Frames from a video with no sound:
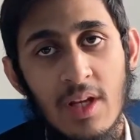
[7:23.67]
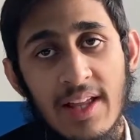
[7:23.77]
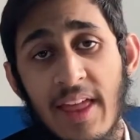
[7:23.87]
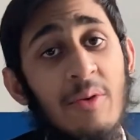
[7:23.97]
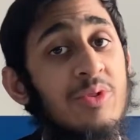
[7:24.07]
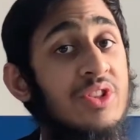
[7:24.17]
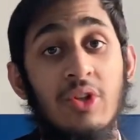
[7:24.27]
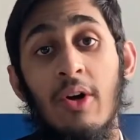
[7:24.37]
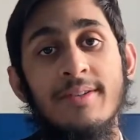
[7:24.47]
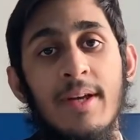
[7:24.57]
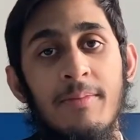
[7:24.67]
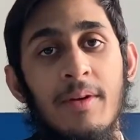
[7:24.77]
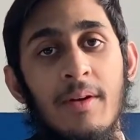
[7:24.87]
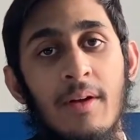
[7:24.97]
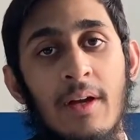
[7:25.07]
That was the concept.
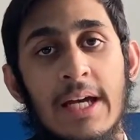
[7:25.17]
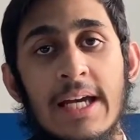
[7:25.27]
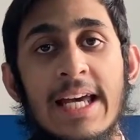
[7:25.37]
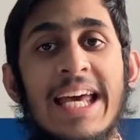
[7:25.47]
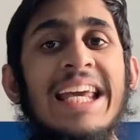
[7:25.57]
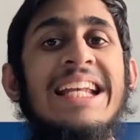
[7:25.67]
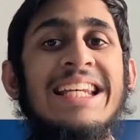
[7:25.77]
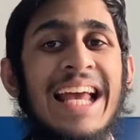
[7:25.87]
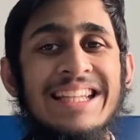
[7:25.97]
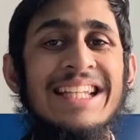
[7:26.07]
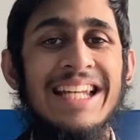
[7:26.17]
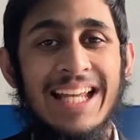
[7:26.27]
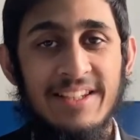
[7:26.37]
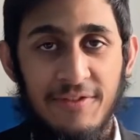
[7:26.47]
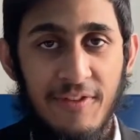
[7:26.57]
In
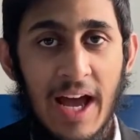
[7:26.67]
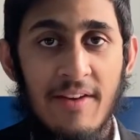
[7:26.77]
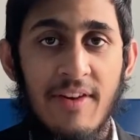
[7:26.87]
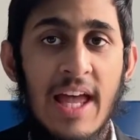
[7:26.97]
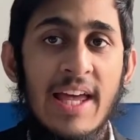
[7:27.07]
1995,